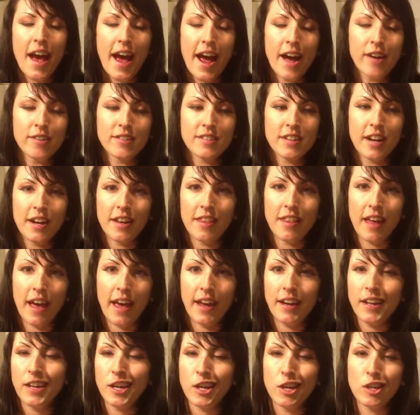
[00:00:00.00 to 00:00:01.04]
Outside of
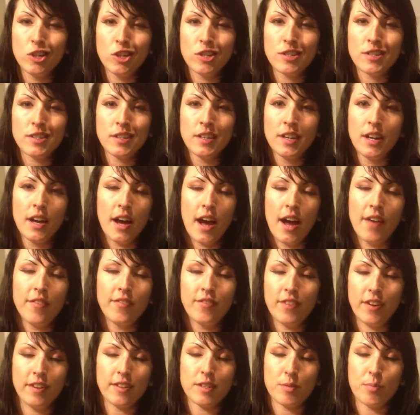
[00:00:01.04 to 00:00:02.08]
that, just, I've
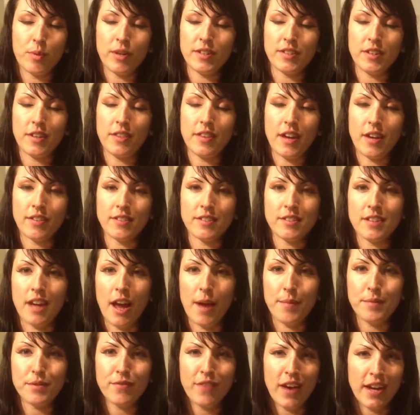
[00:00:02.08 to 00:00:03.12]
expressed 1,000
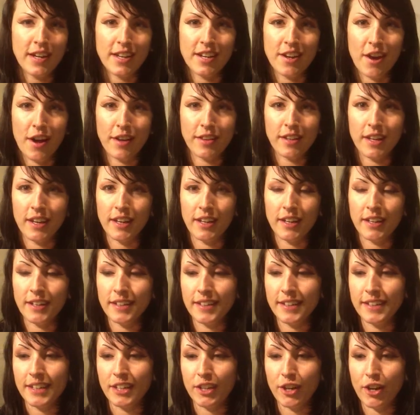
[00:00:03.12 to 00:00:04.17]
times, faggy goth kid,
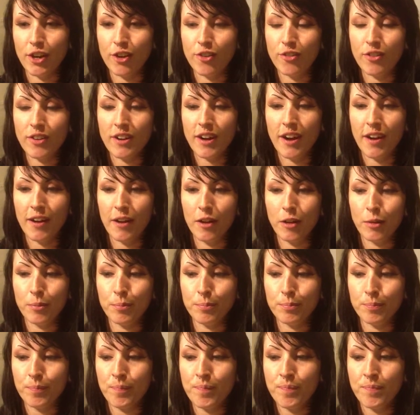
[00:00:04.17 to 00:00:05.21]
you know.
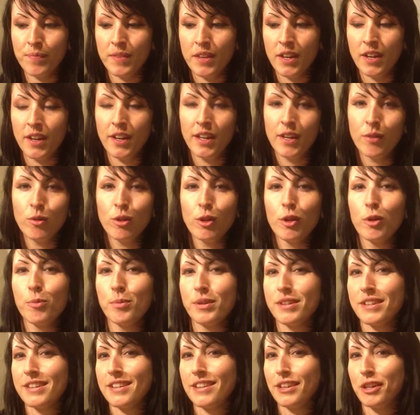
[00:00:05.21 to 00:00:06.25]
A little
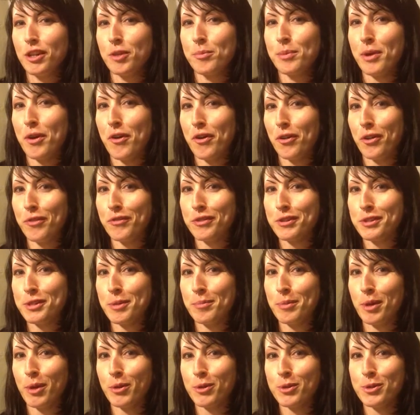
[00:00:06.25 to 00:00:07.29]
bit all over
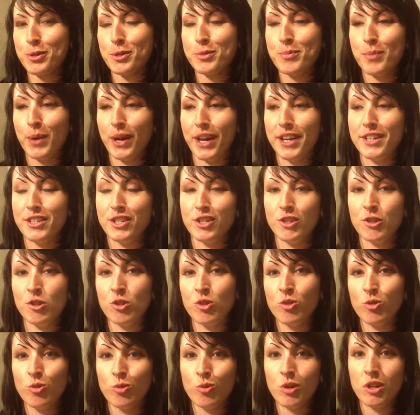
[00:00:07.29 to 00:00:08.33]
subcultures, but I
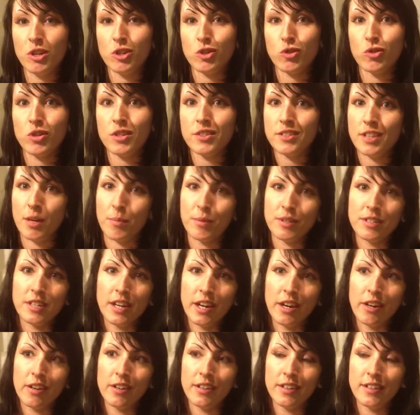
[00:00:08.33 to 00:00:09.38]
do enjoy
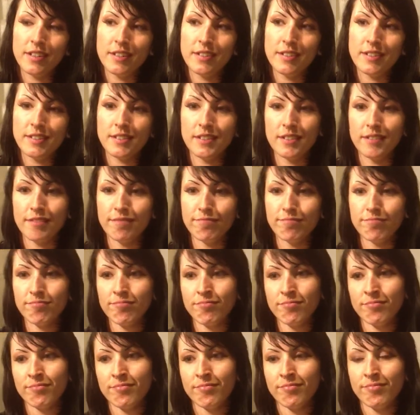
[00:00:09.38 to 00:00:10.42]
cemeteries,
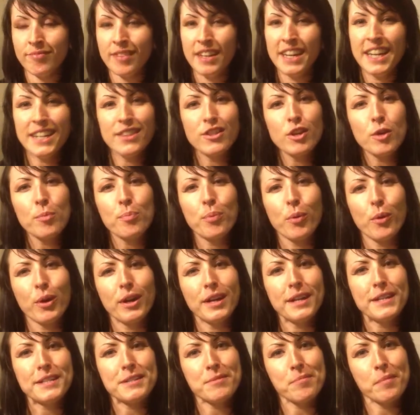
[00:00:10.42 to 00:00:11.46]
and they're
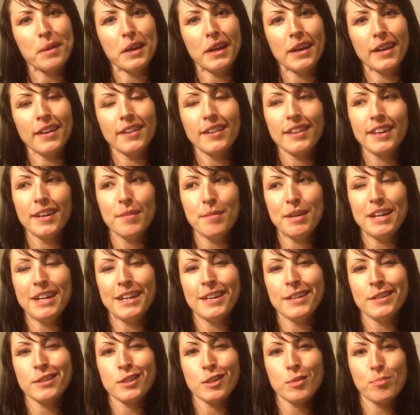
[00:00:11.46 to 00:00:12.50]
pretty to me. I mean, it
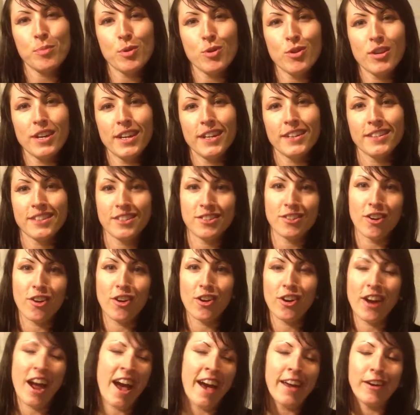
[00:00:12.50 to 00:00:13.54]
is spooky, it's
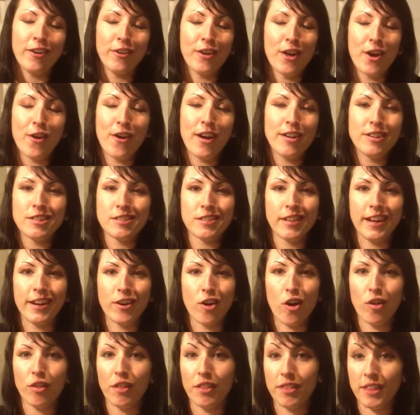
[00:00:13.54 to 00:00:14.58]
dark, I don't know, I just like
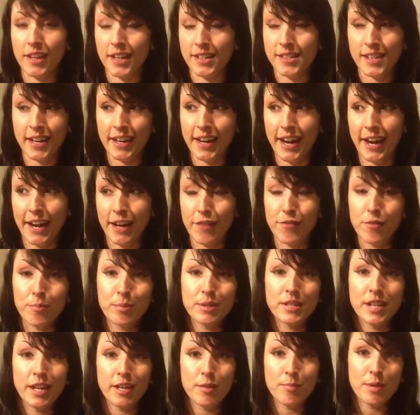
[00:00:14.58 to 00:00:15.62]
all the things. I can't even
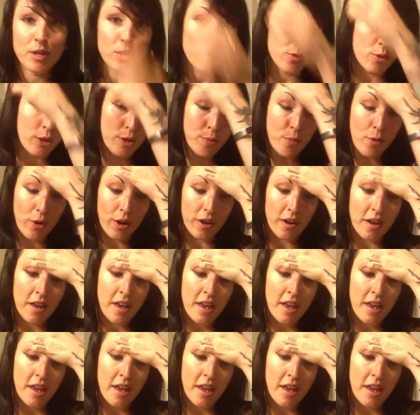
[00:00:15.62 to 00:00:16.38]
pretend to be cool anymore.